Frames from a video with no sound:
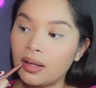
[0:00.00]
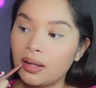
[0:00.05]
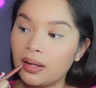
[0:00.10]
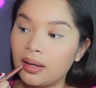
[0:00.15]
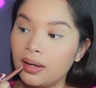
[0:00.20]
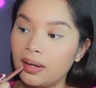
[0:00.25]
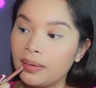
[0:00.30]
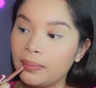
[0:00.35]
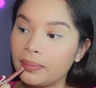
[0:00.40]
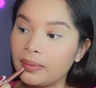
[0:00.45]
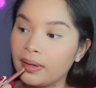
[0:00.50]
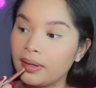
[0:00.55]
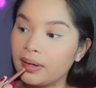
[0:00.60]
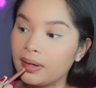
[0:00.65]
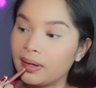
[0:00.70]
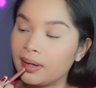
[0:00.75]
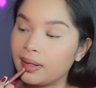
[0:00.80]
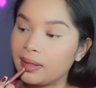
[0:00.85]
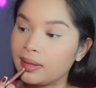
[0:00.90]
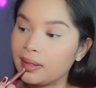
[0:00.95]
lip
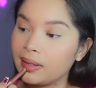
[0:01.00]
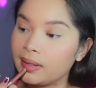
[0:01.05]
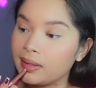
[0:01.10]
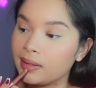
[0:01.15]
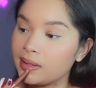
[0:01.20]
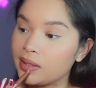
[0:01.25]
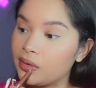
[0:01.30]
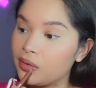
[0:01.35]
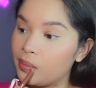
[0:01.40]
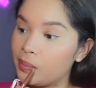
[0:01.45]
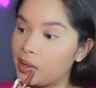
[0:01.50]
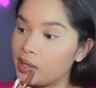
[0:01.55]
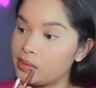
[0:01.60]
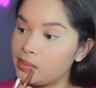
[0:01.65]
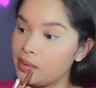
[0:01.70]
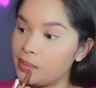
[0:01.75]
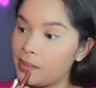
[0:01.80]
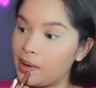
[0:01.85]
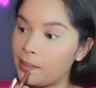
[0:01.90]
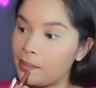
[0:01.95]
liner like this. It reminds
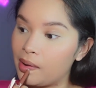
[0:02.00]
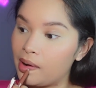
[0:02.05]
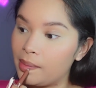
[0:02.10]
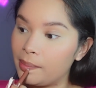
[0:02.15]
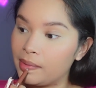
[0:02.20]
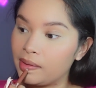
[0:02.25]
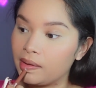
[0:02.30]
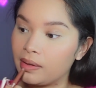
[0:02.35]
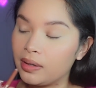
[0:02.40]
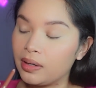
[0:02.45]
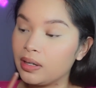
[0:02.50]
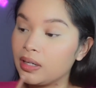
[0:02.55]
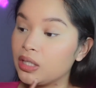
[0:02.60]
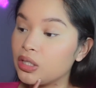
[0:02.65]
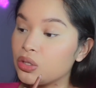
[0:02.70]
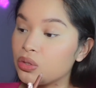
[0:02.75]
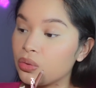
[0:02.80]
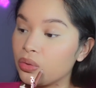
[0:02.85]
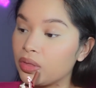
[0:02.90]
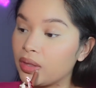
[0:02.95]
me of my mom in the early
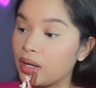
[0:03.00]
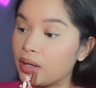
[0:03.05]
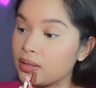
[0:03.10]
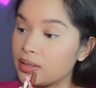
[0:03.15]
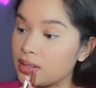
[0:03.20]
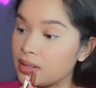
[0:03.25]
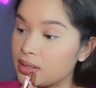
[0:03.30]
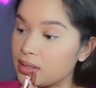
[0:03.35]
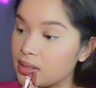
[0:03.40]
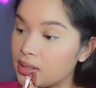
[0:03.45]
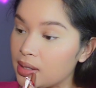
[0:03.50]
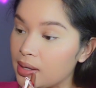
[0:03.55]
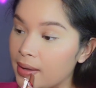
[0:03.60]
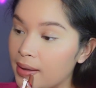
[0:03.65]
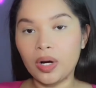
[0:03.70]
2000s.